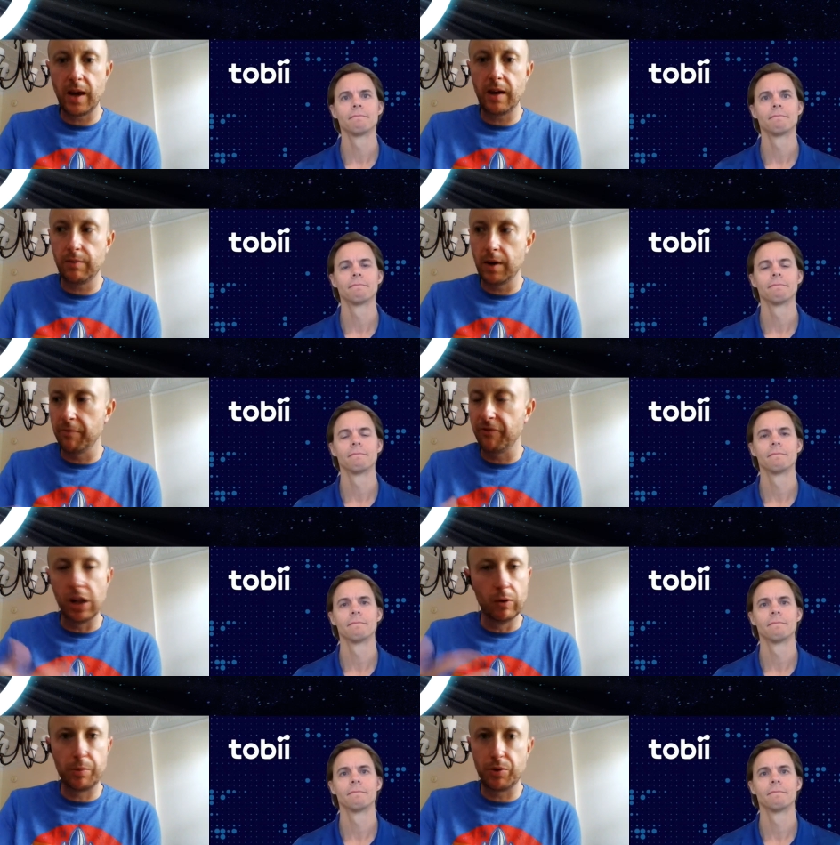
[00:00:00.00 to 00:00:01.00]
Speaker 1: how can they
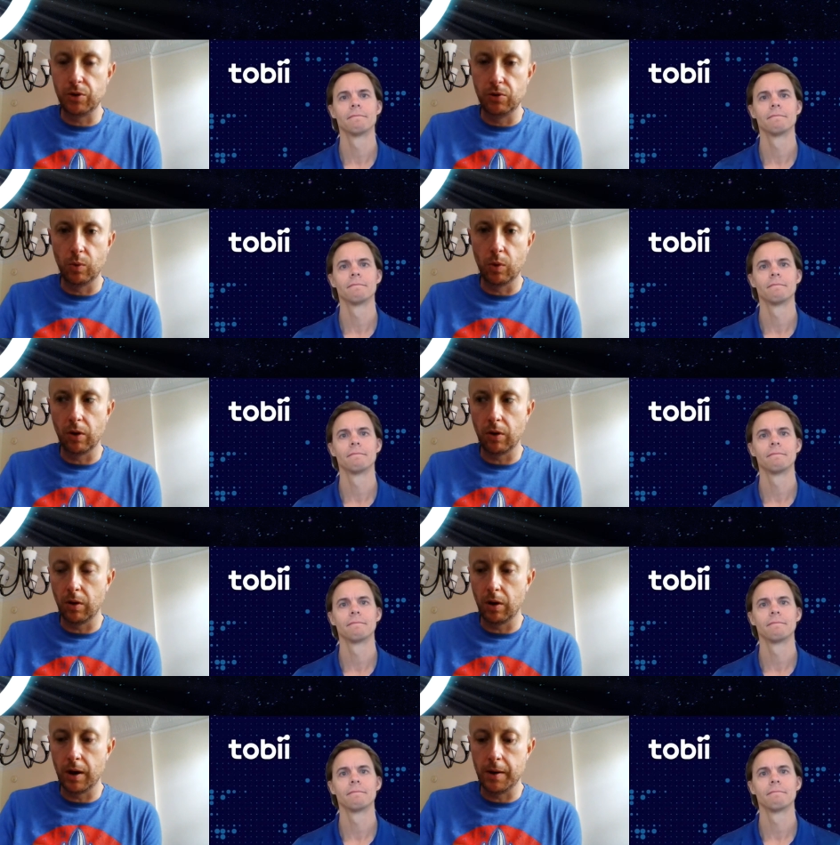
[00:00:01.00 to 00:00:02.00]
um, follow up with you
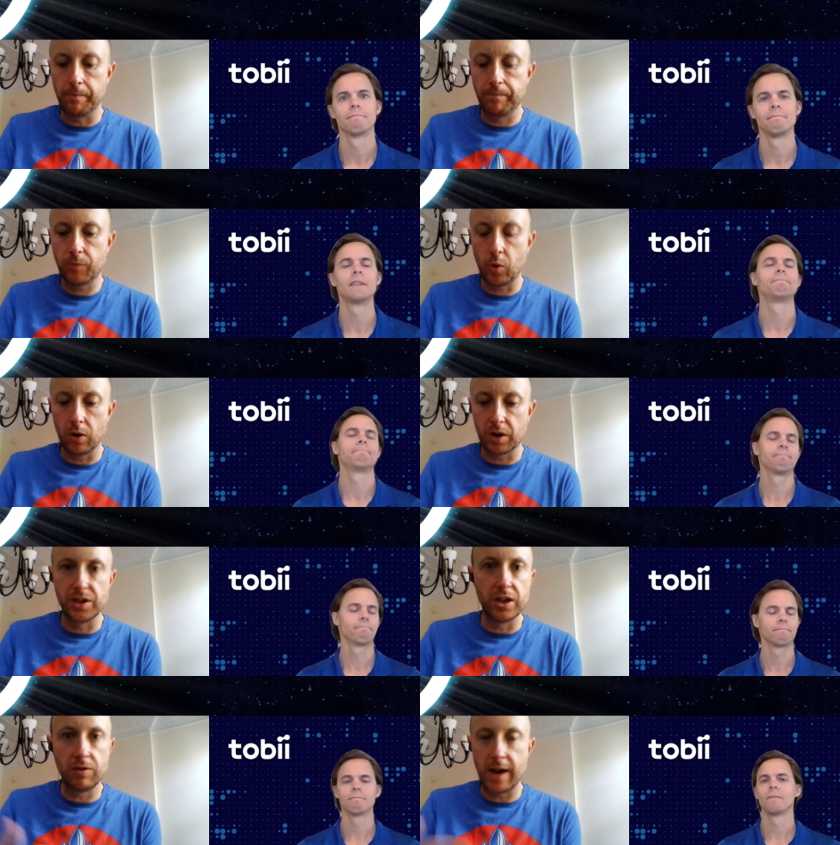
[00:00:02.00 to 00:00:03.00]
or, or, um,
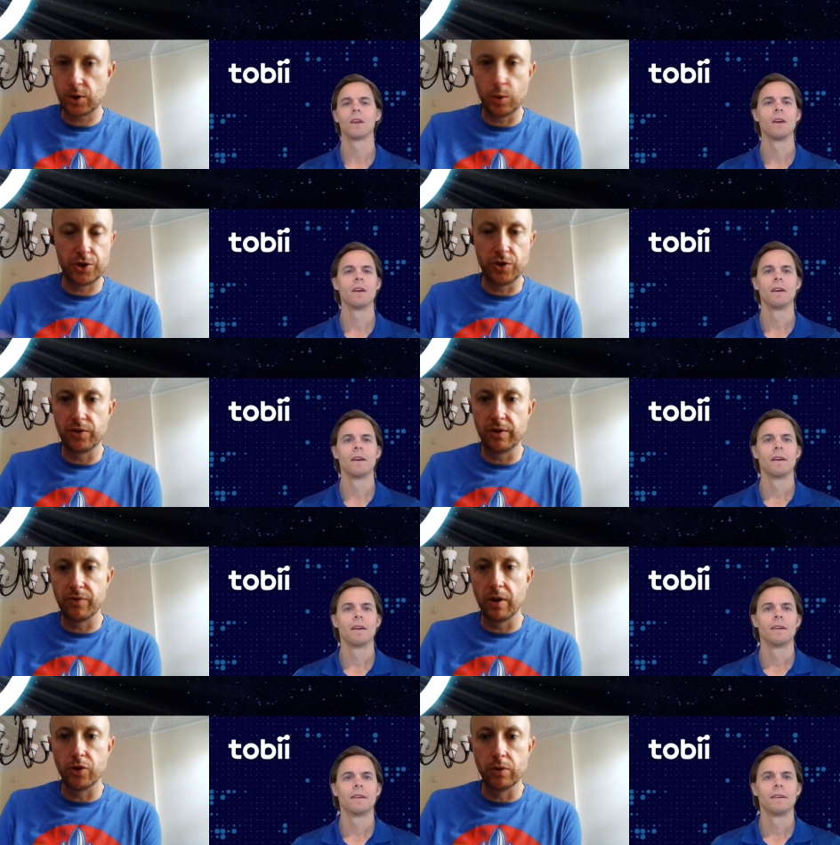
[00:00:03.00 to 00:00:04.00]
or continue to ask
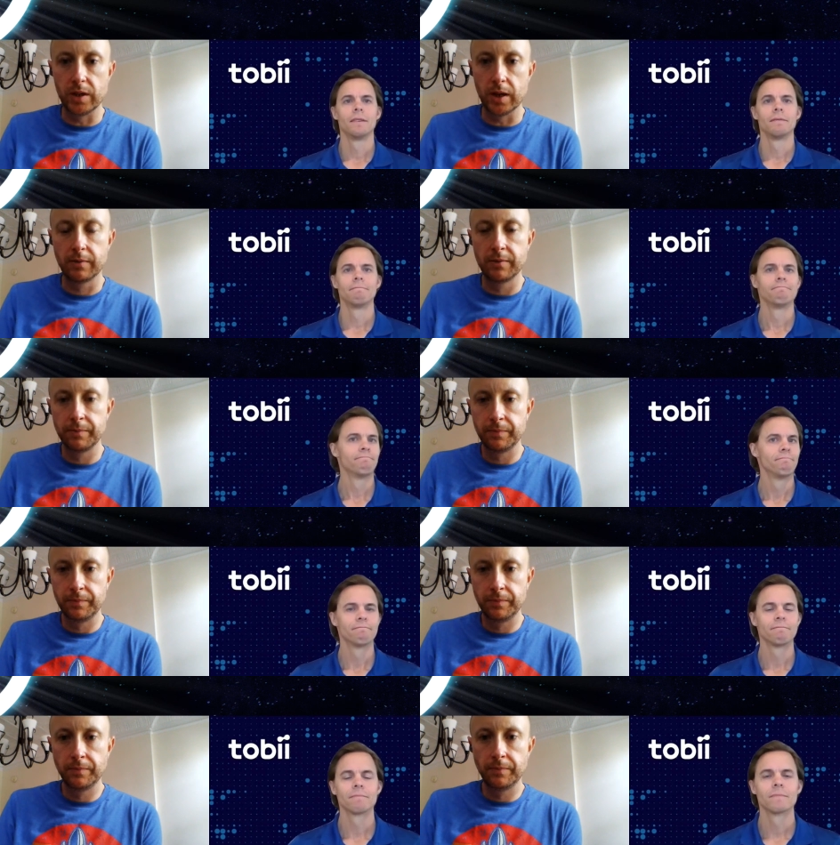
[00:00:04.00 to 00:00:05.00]
questions of, of you and Doug?
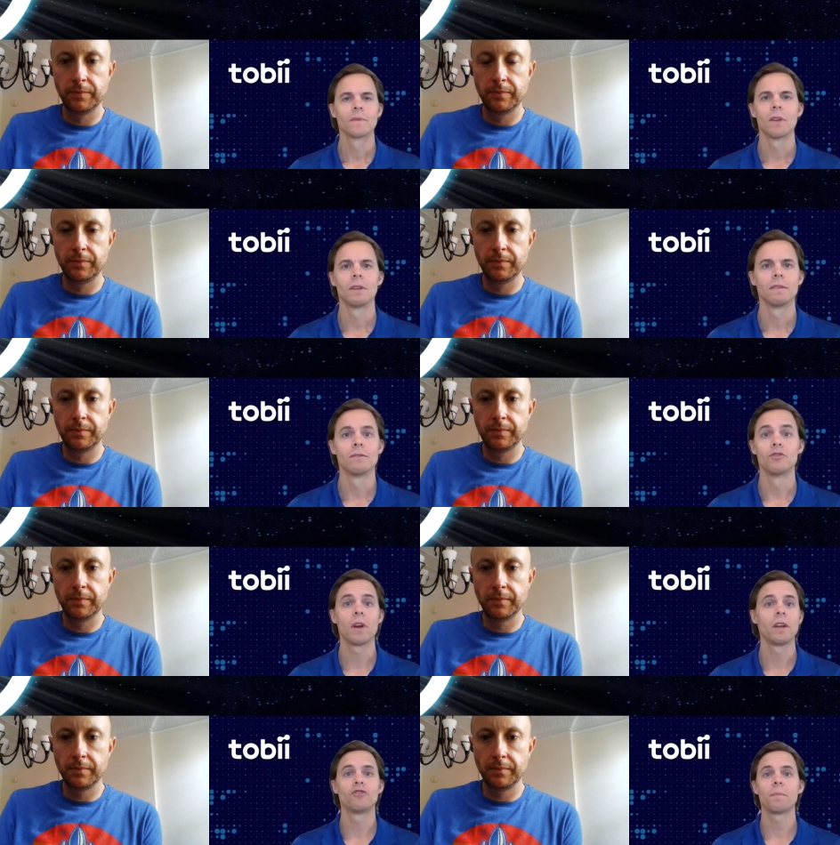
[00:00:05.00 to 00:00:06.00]

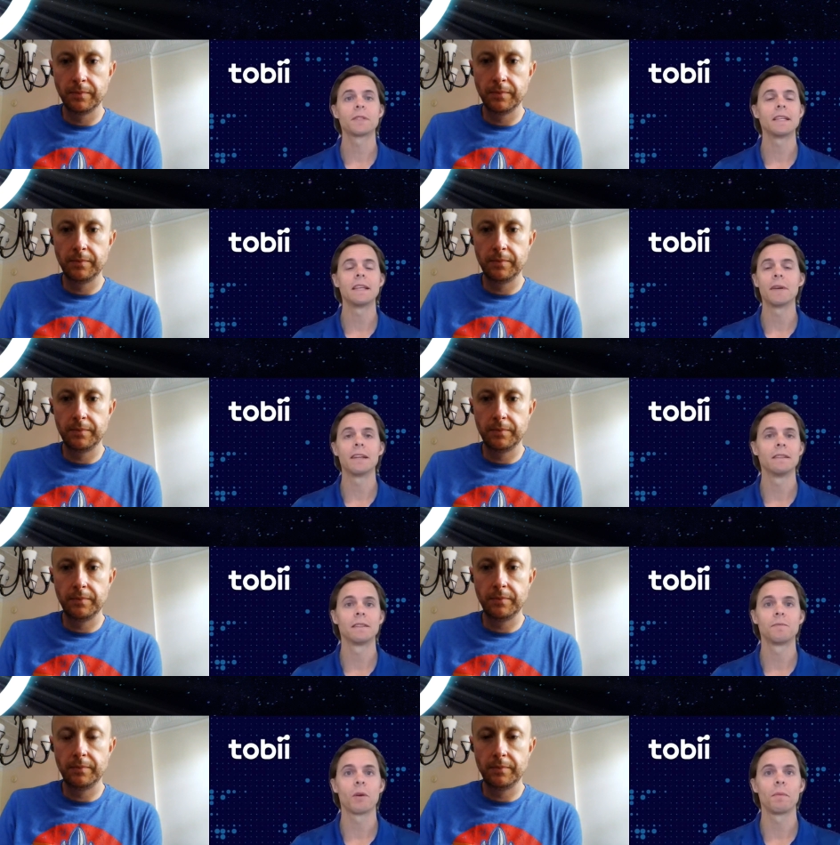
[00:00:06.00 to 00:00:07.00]
Speaker 2: Drop, drop, us an email
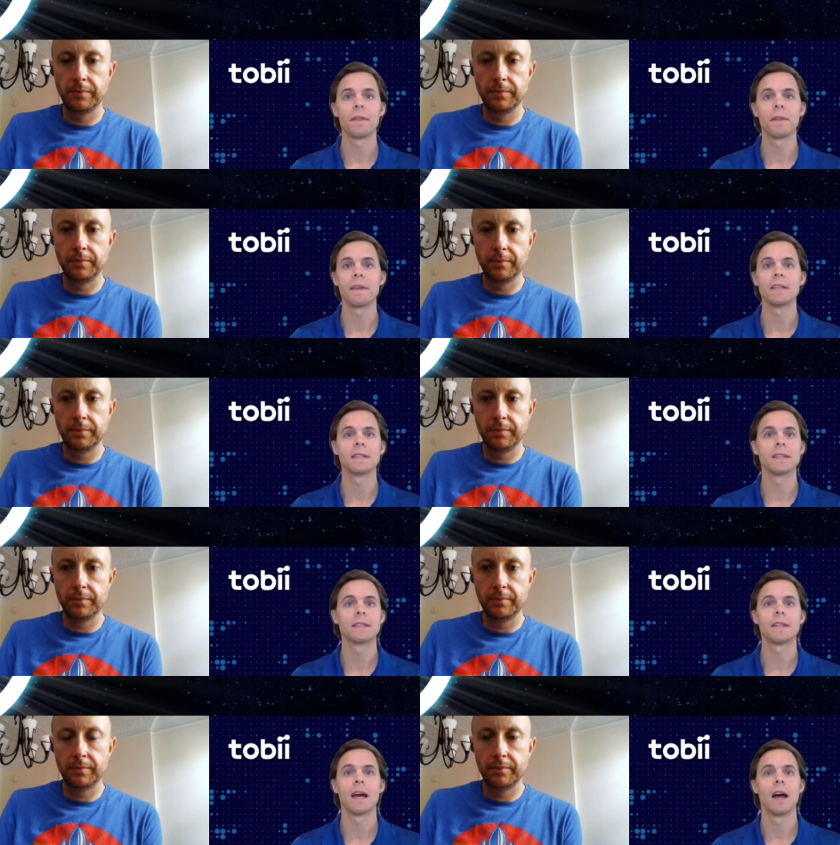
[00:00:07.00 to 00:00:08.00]
is probably the
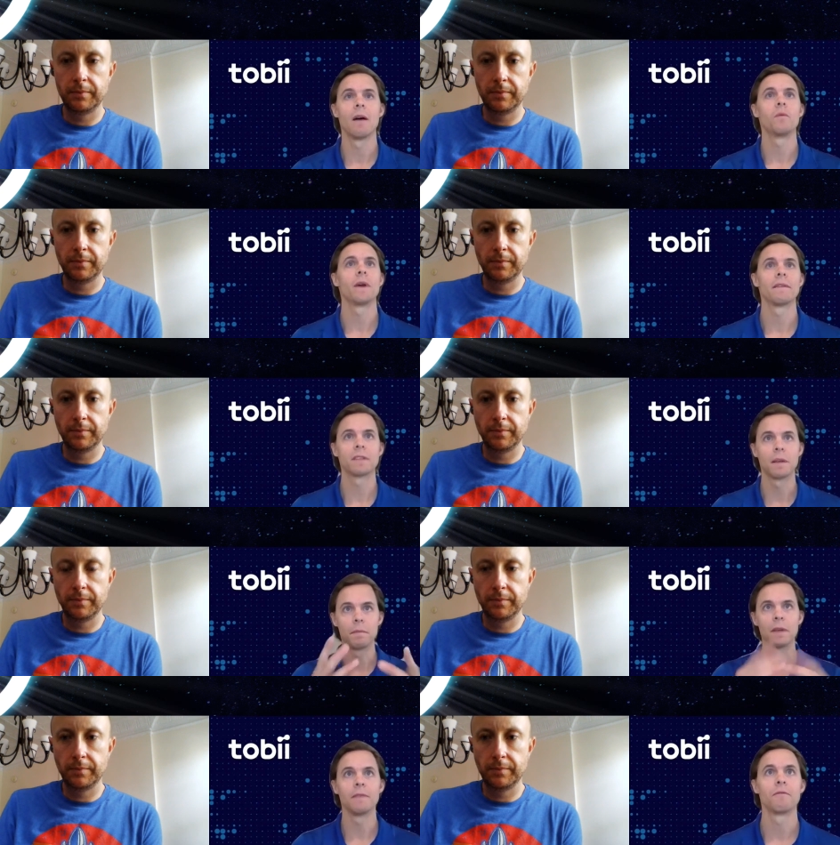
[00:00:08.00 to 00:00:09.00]
easiest. Uh, we have
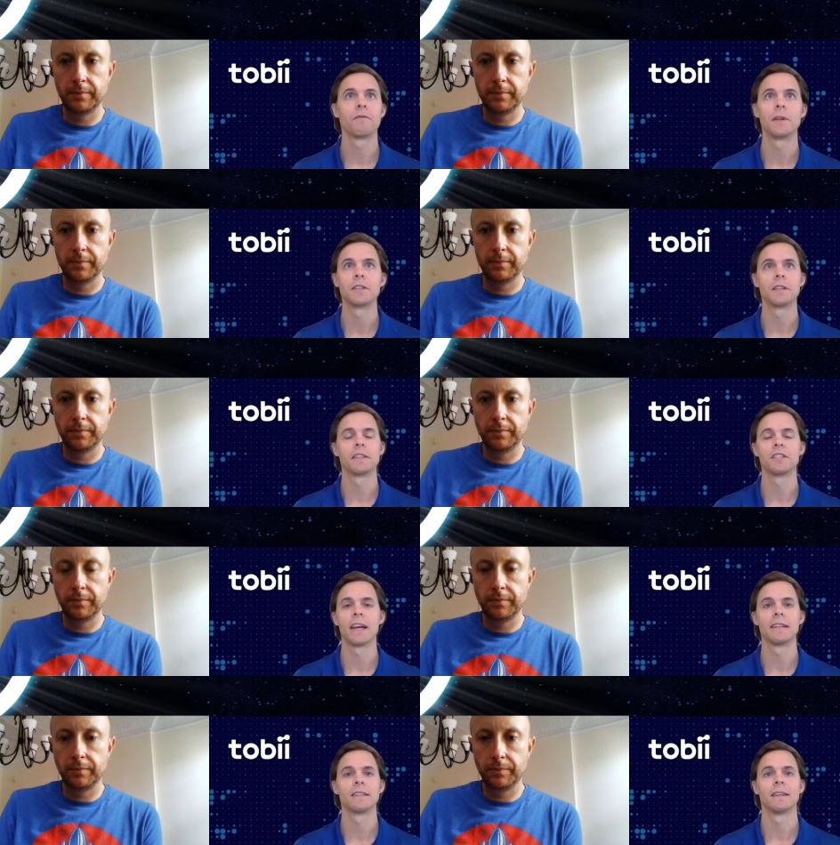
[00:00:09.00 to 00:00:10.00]
some information in the
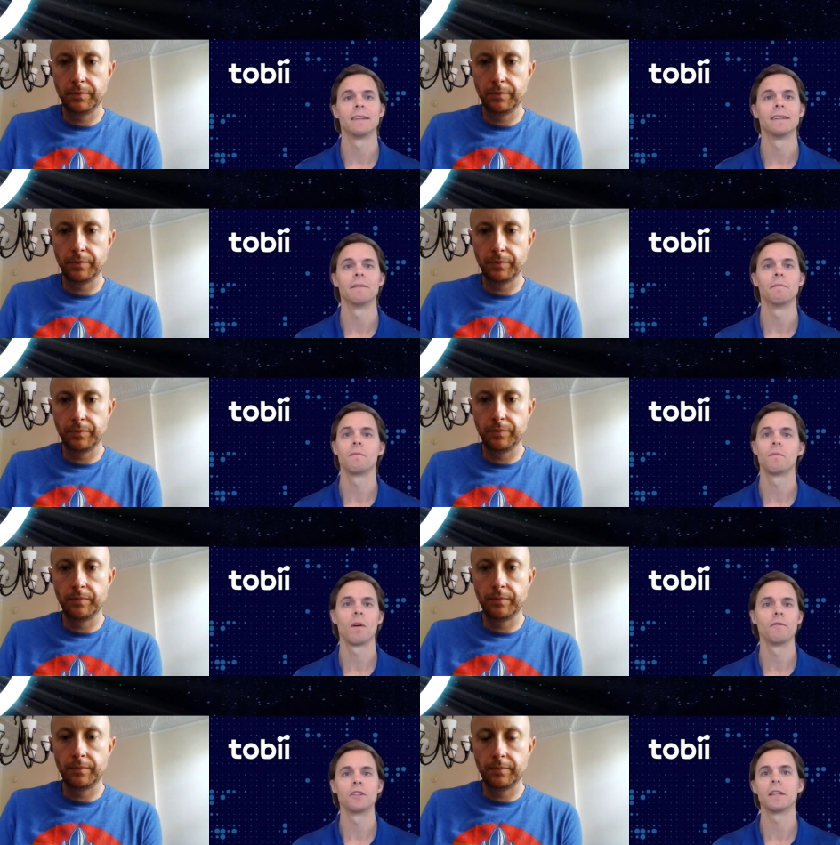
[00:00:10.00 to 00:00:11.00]
chat. Um,
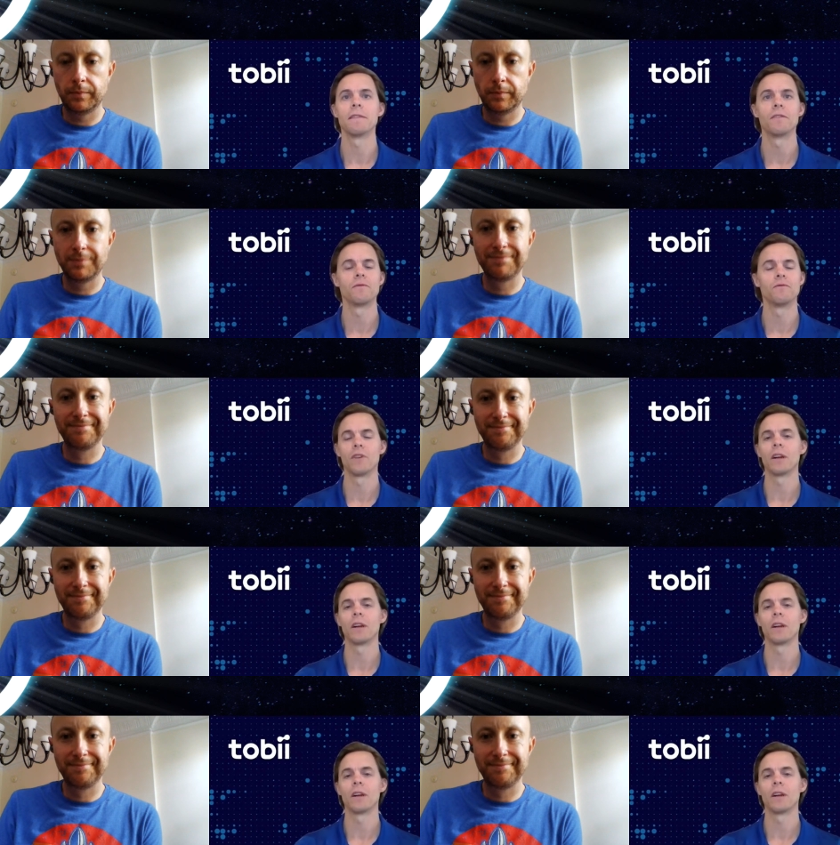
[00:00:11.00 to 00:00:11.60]
obviously, the